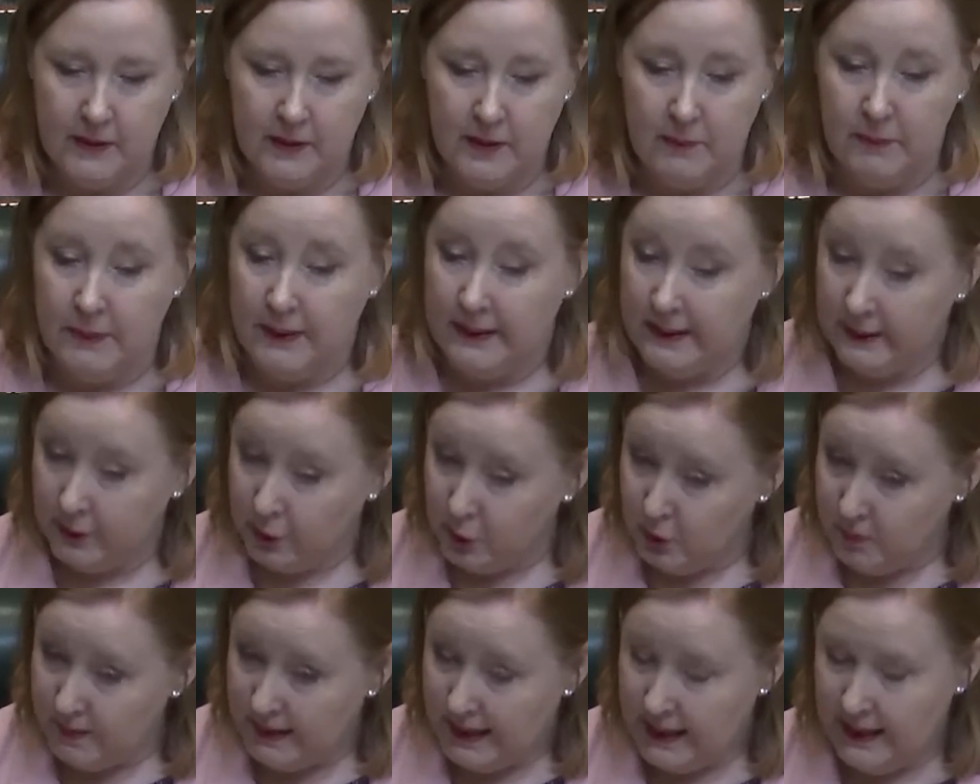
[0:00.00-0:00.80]
the
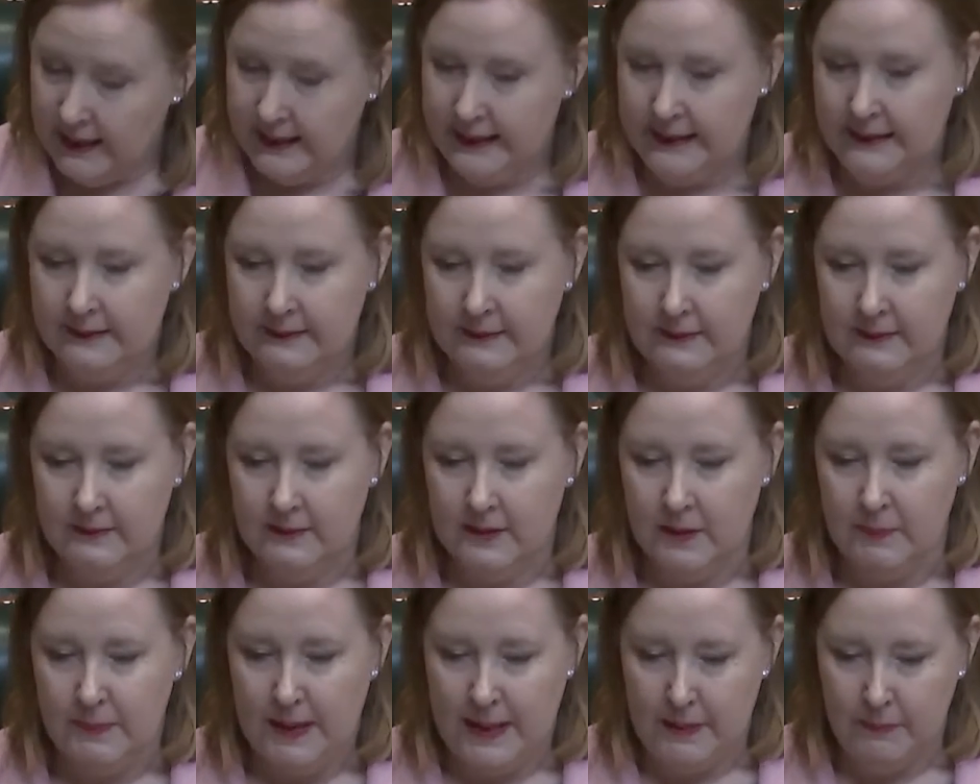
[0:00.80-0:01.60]
political parties,
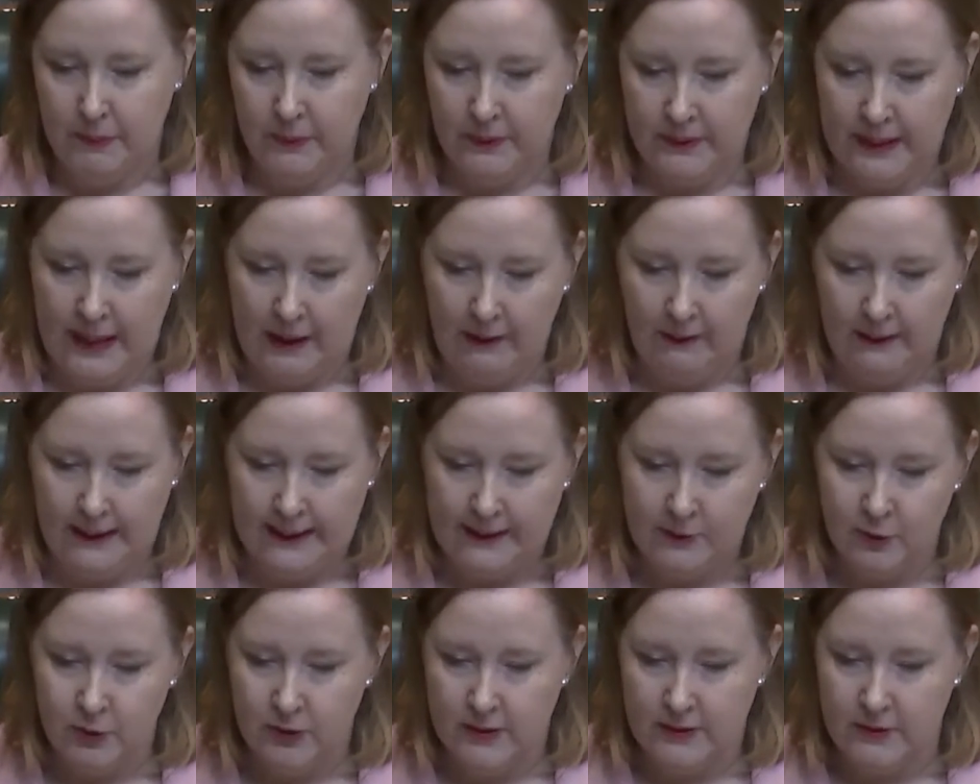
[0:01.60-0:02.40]
the people in our
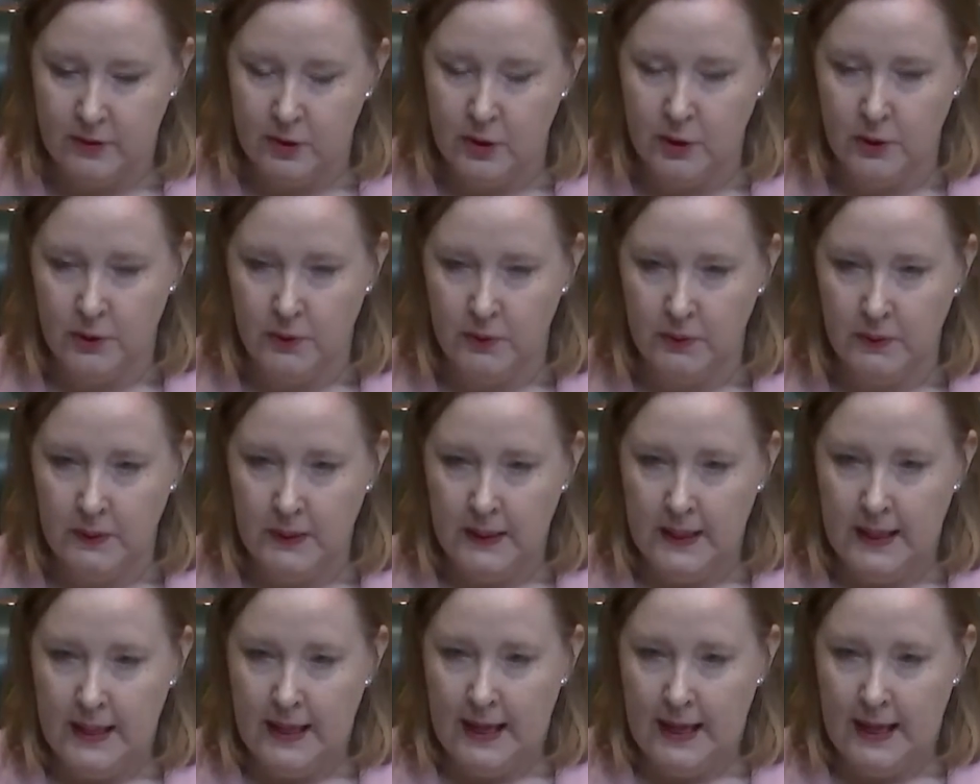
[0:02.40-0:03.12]
electorates who